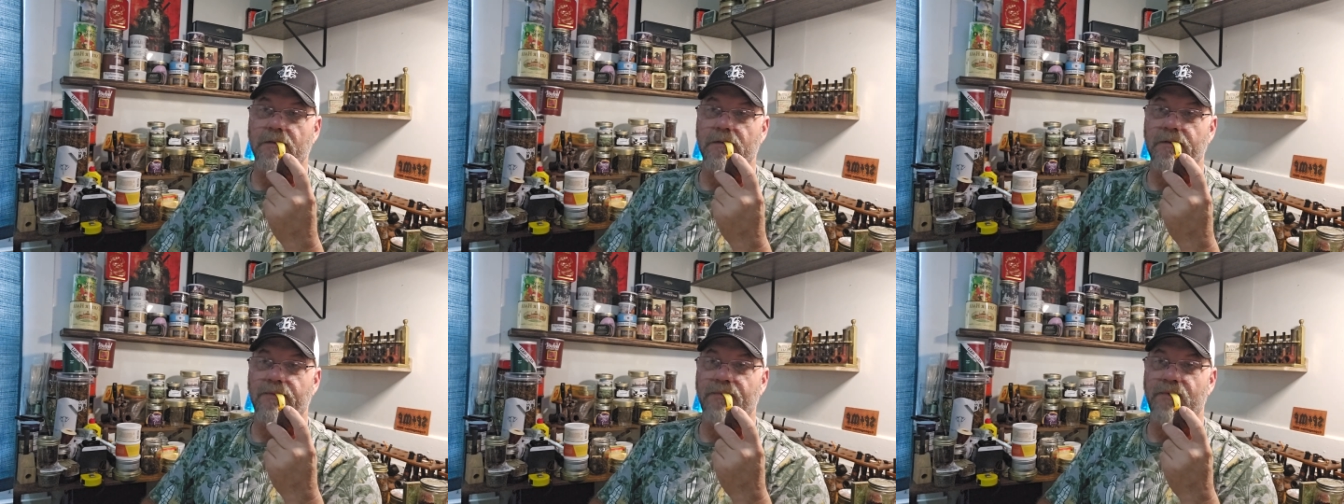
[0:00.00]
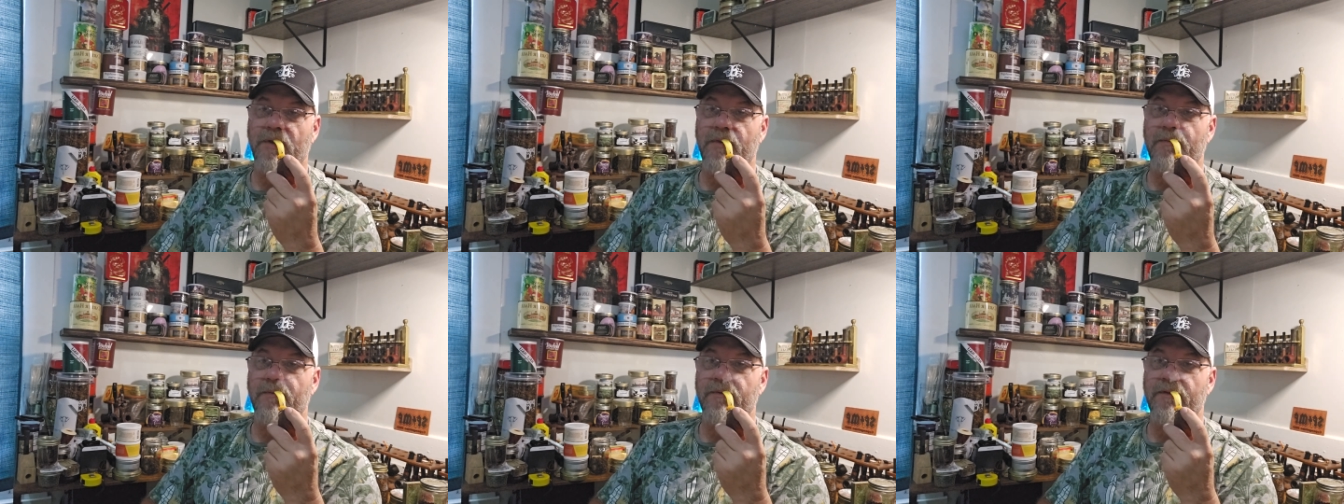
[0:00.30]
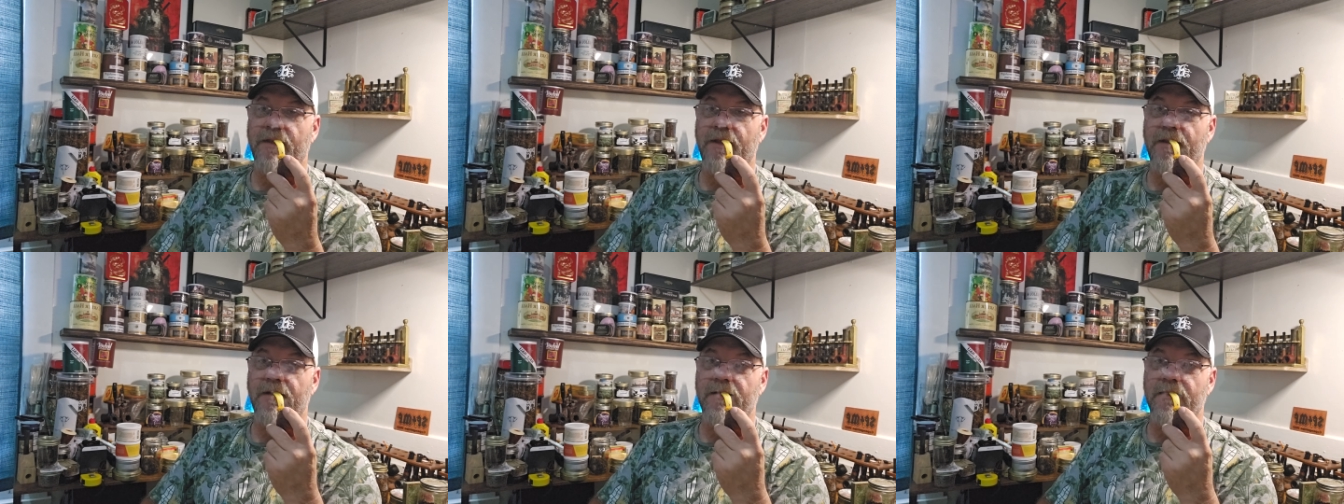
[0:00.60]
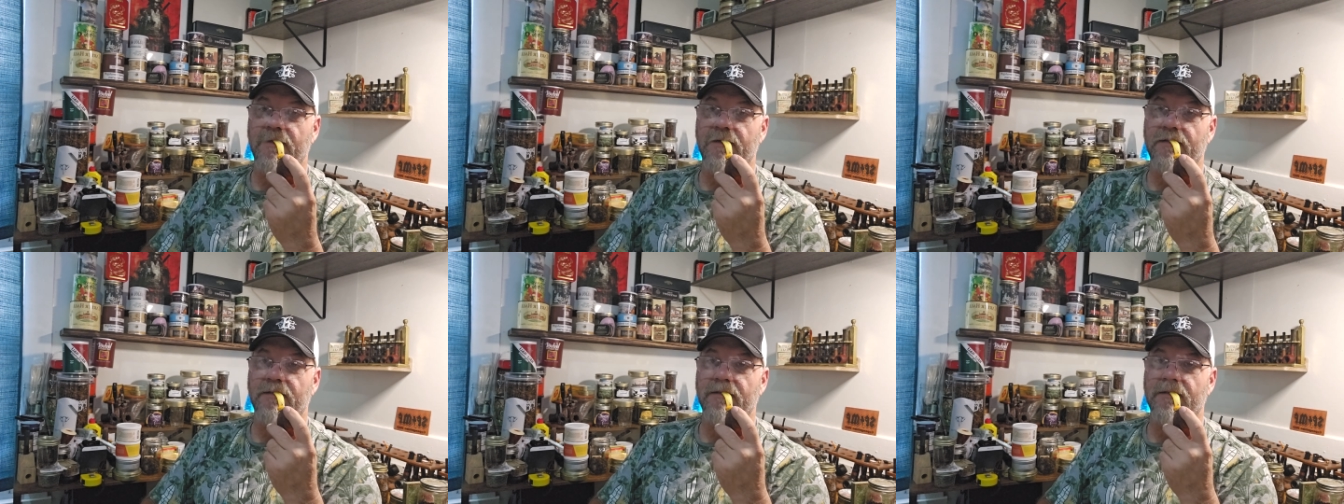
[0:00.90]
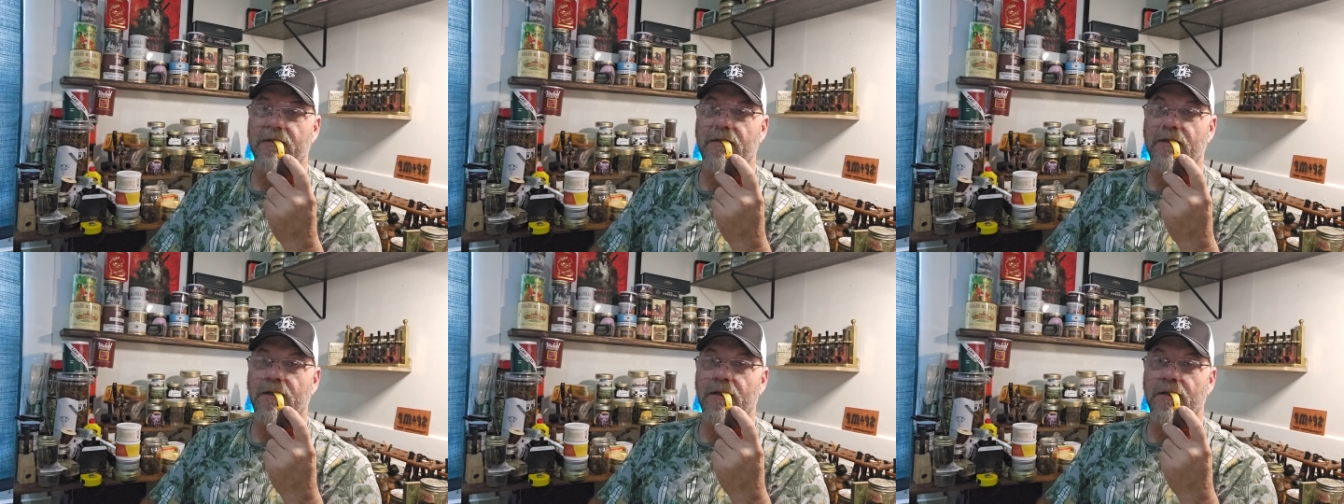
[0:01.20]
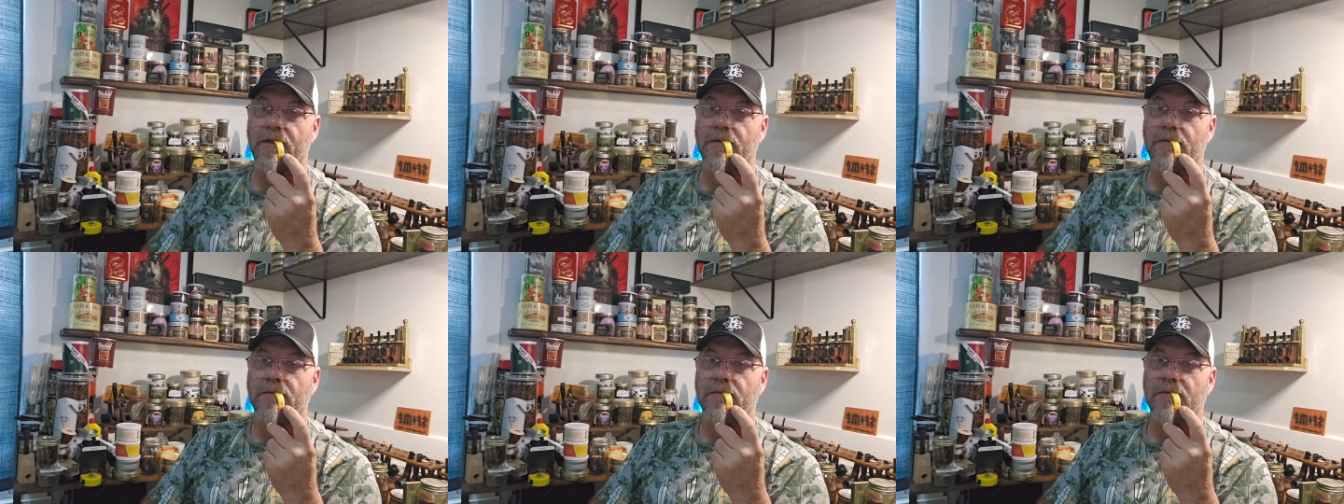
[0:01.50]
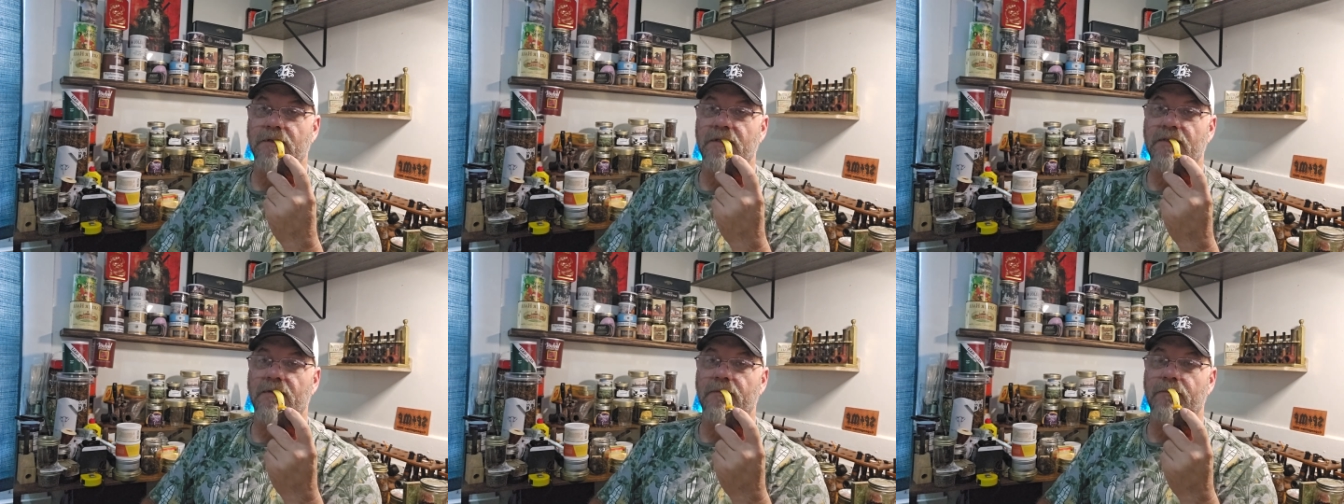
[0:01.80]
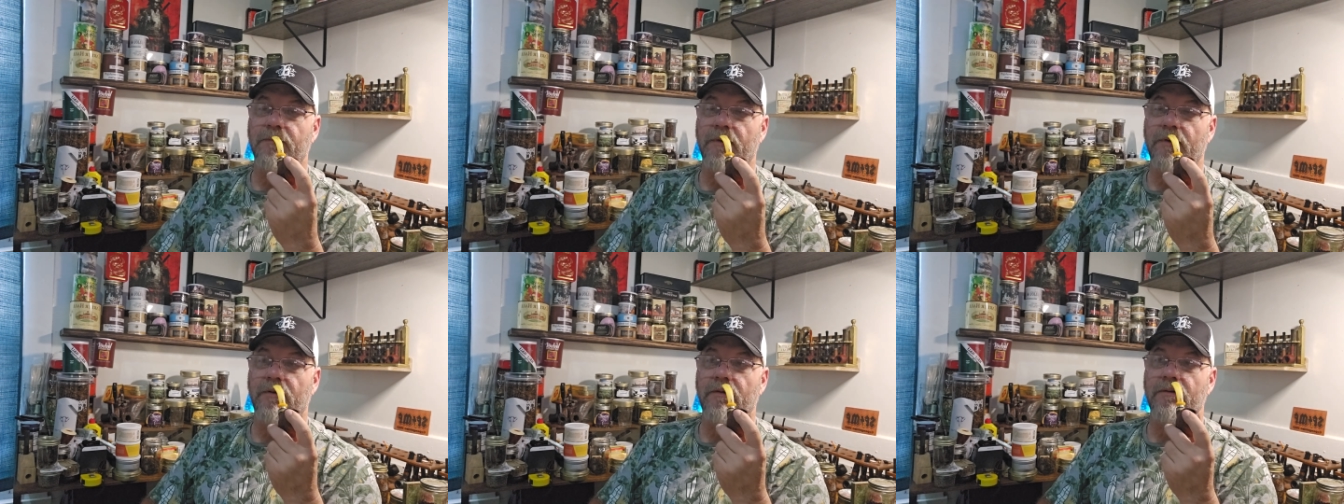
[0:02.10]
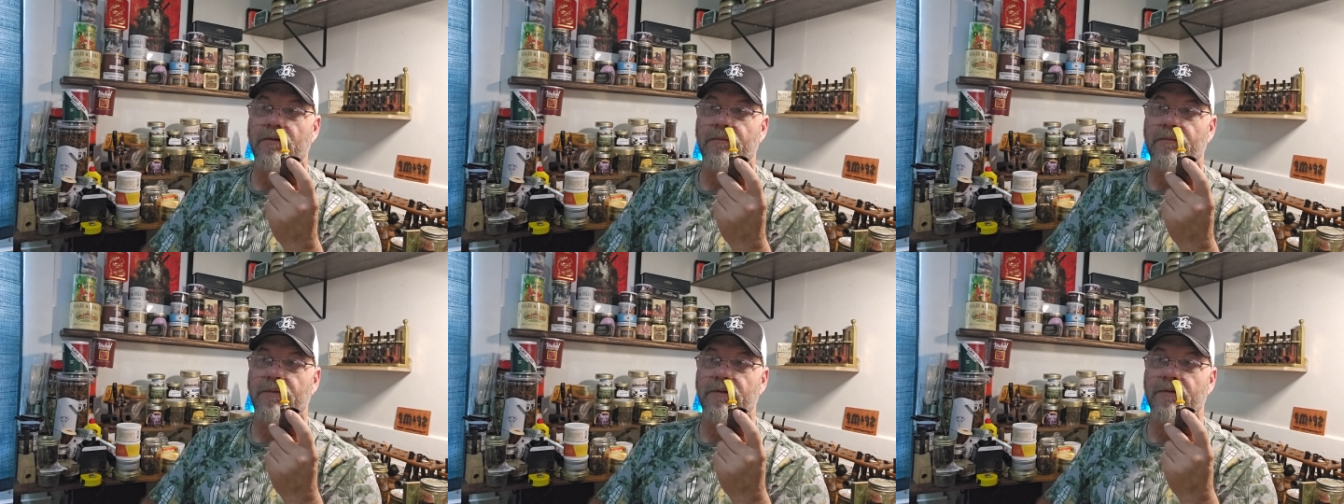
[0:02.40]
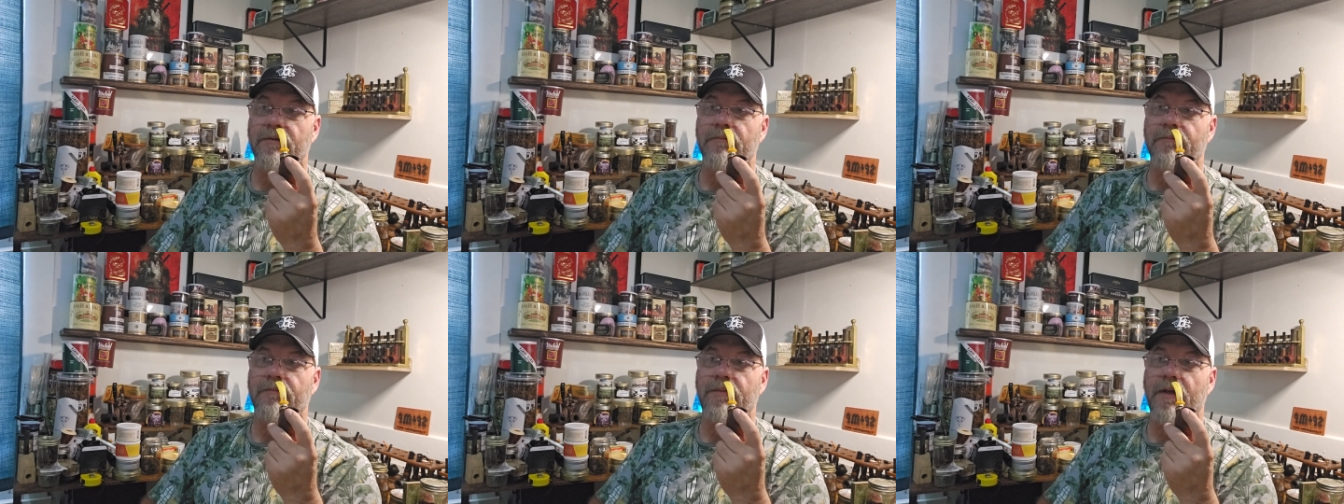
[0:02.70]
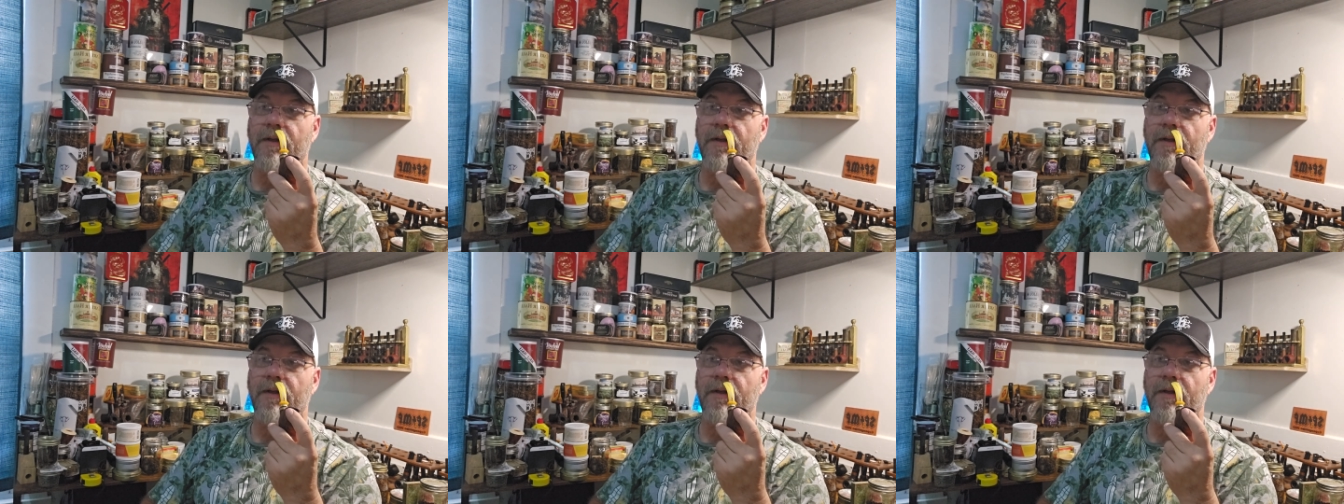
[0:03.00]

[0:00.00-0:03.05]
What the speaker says: The problem with that is it's a burden to put the